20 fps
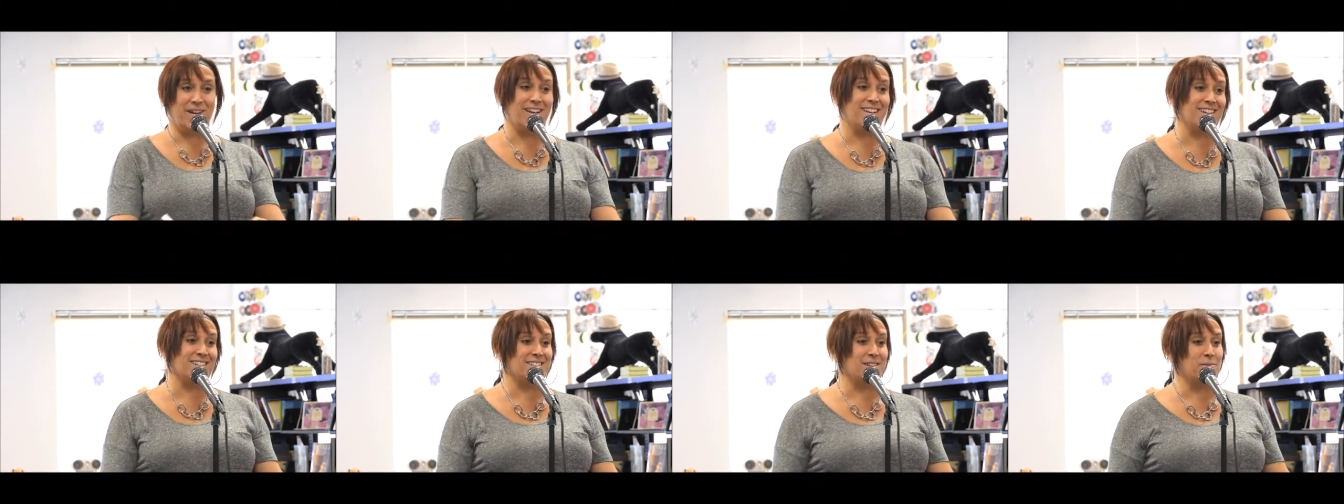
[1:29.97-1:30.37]
I
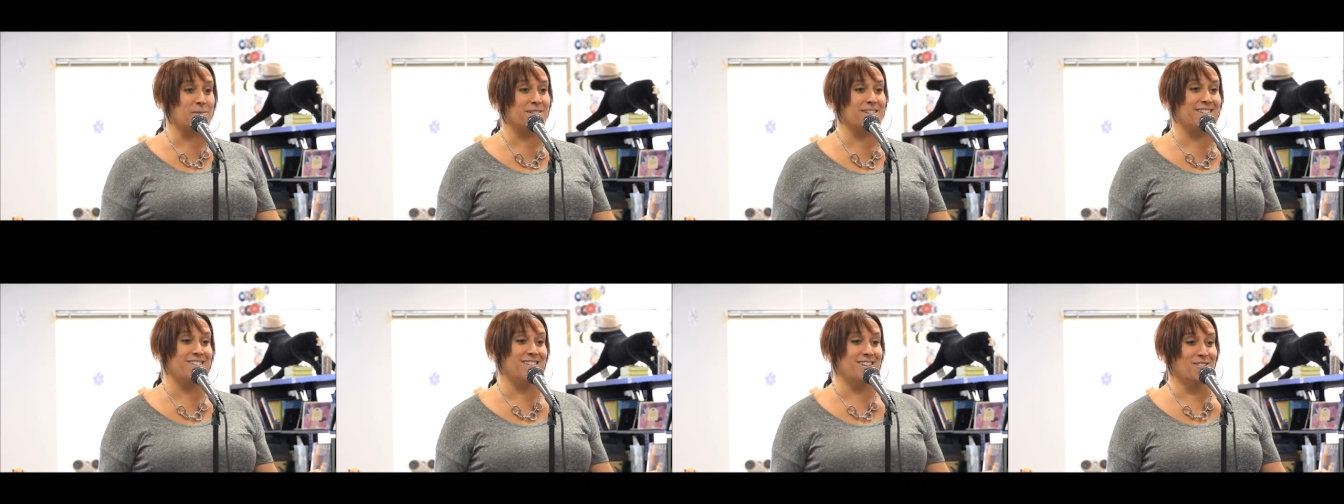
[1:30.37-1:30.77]
guess I
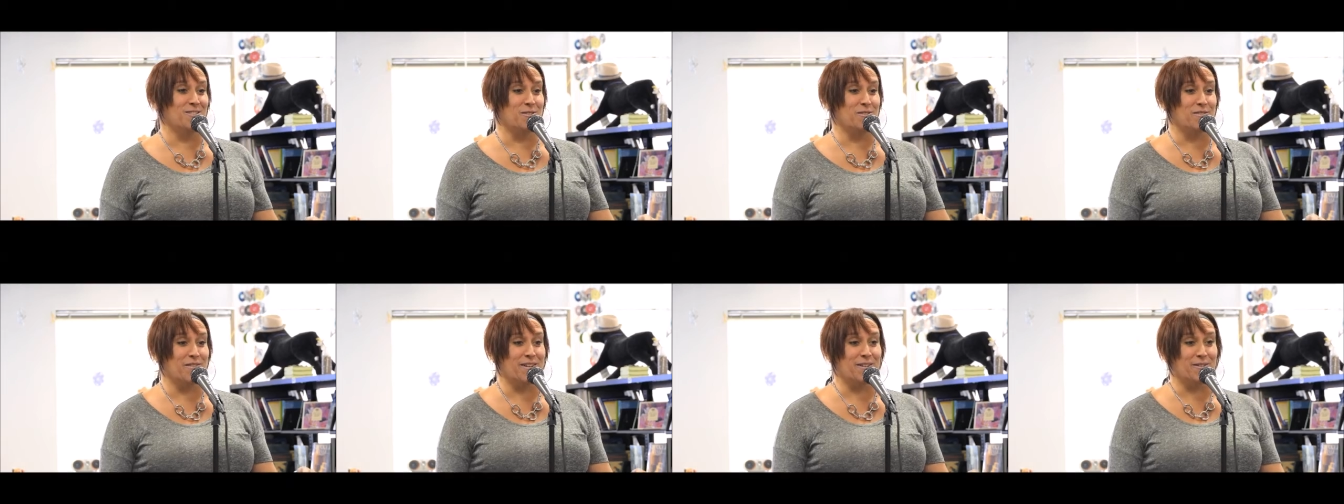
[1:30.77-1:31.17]
was a
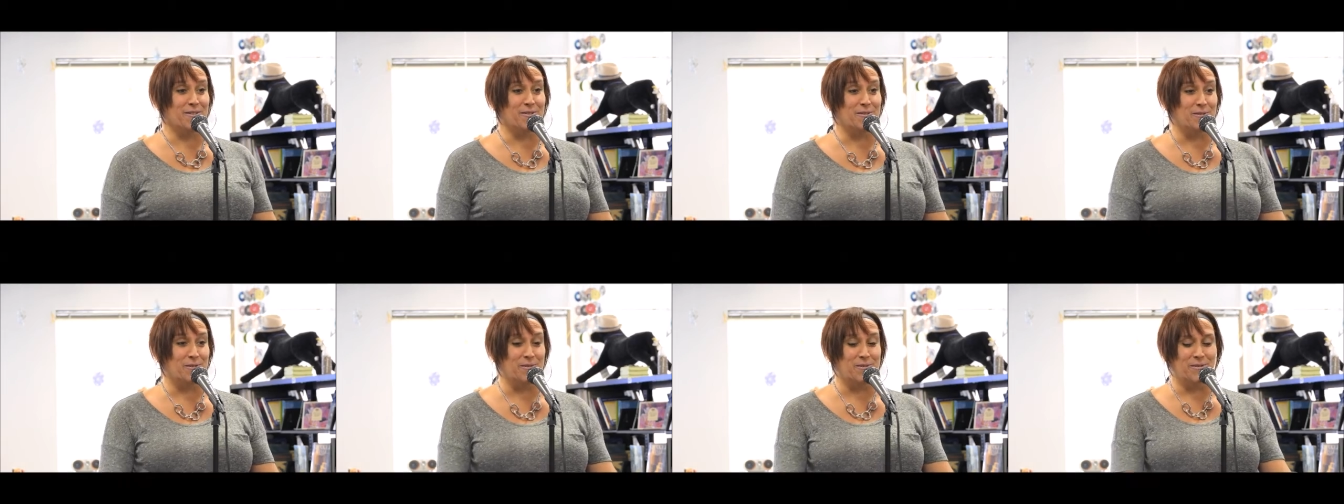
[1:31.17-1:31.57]

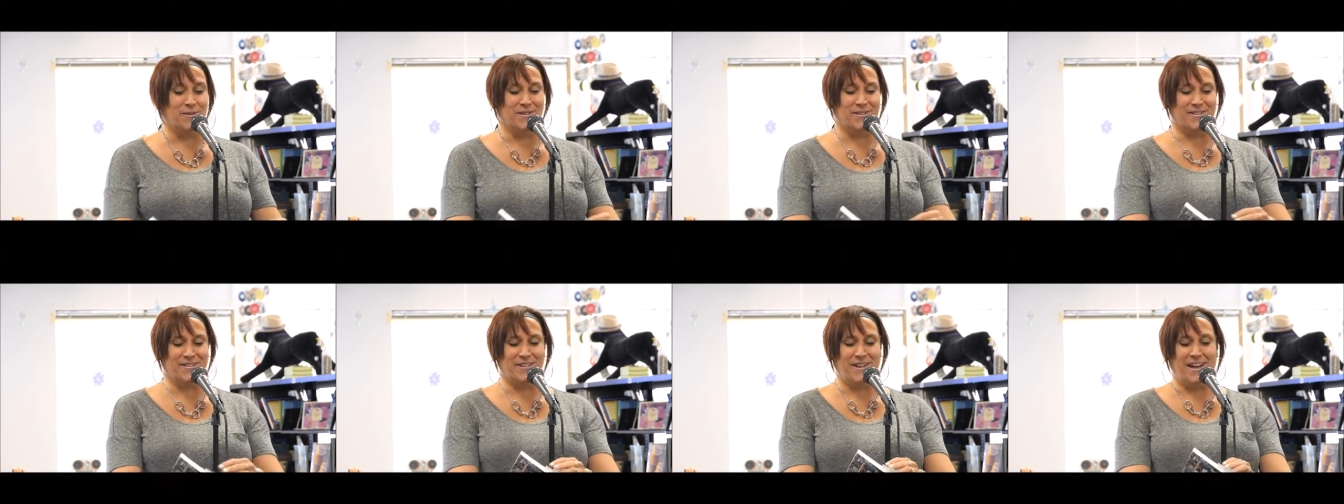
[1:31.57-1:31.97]
gentrifier too.
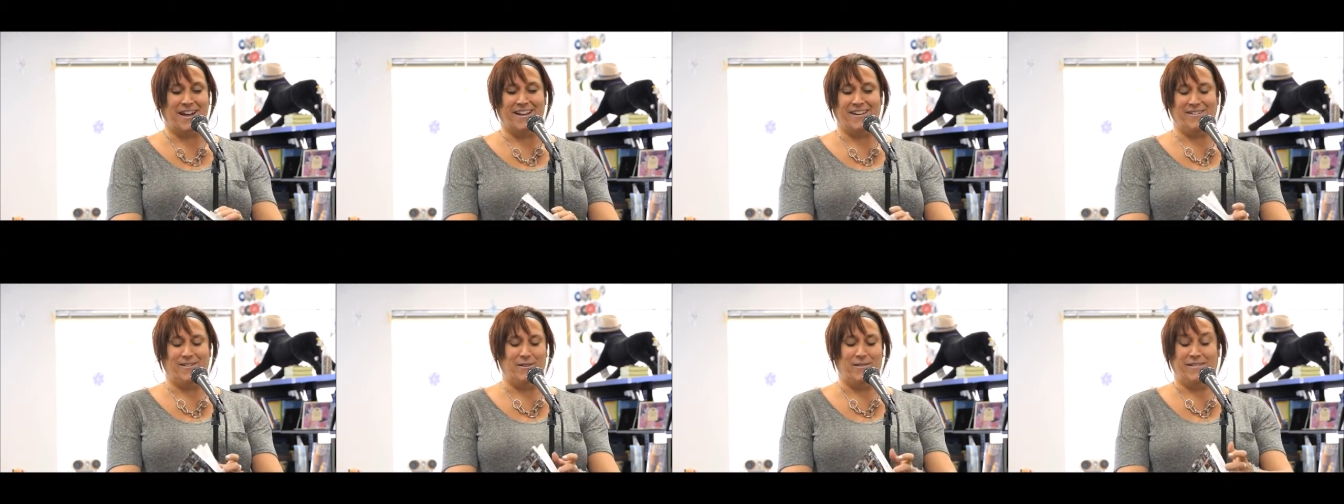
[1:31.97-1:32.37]
Yeah. I,
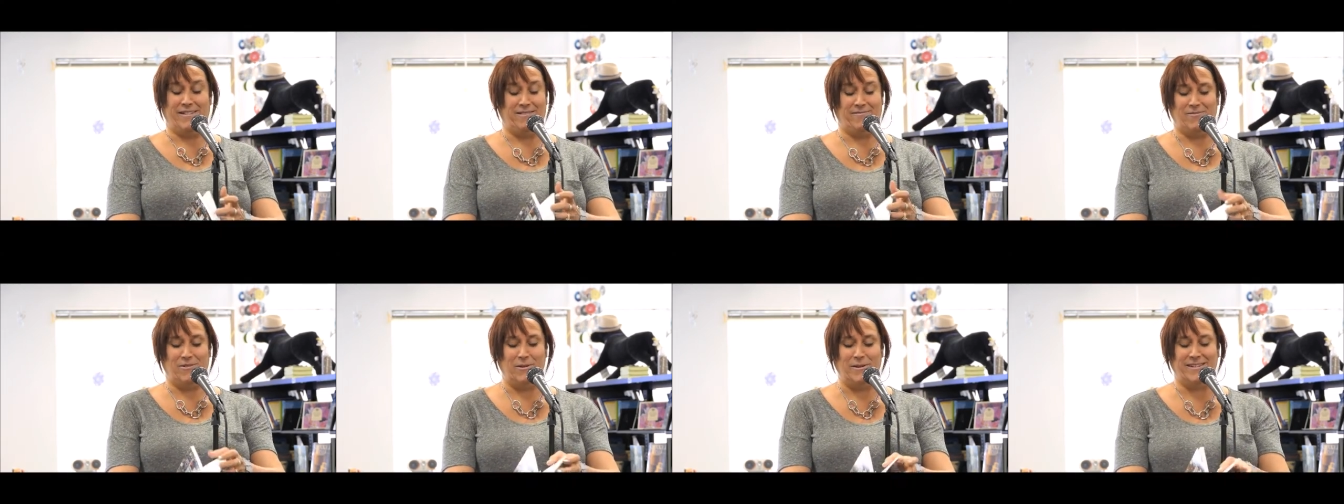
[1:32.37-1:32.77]
I
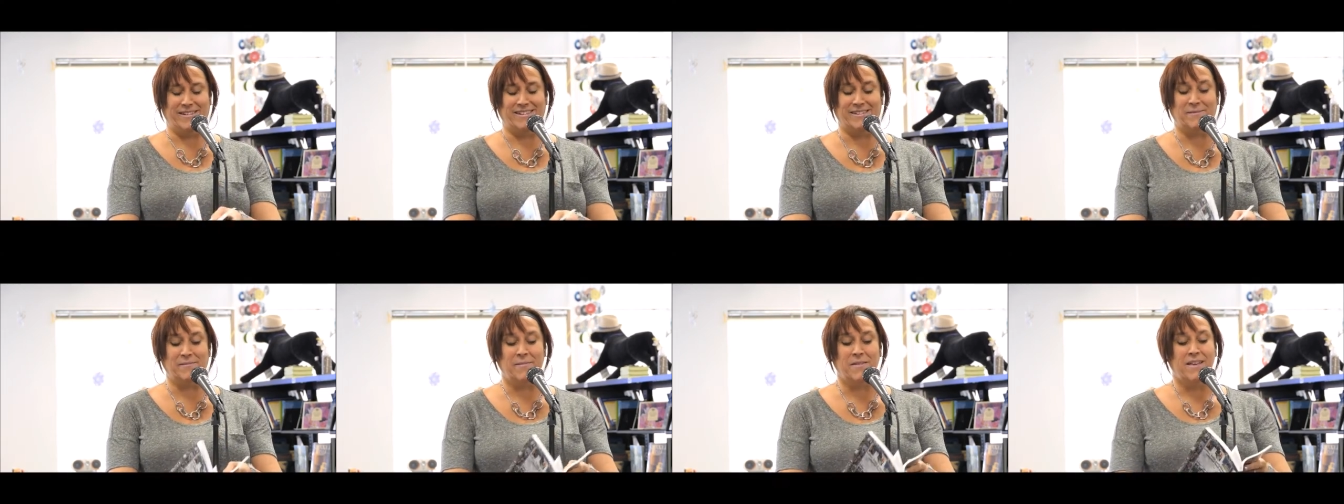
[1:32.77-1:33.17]
have no
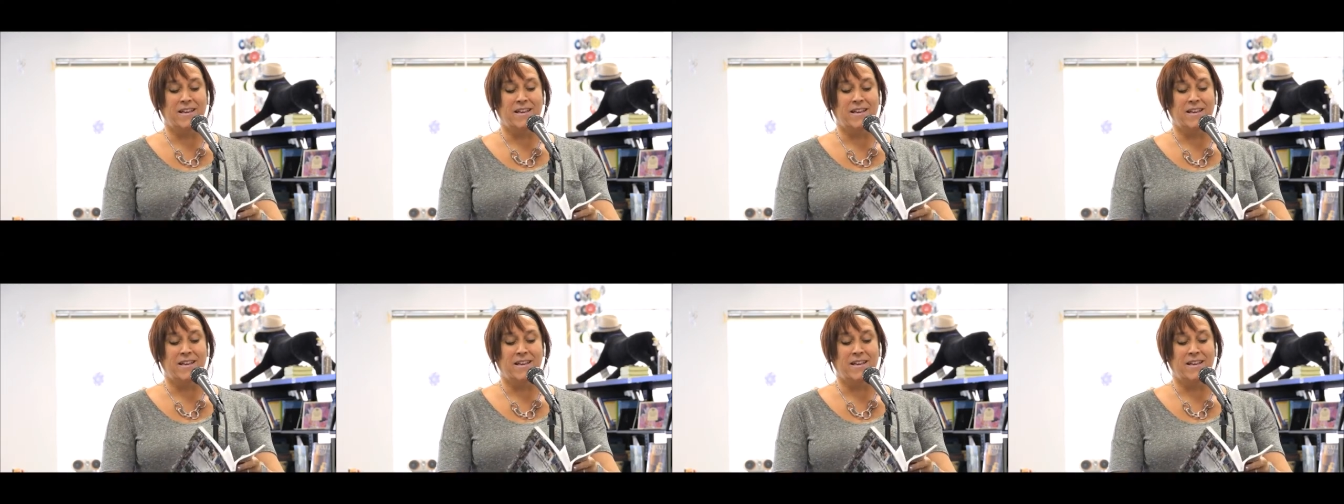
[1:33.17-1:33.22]
idea.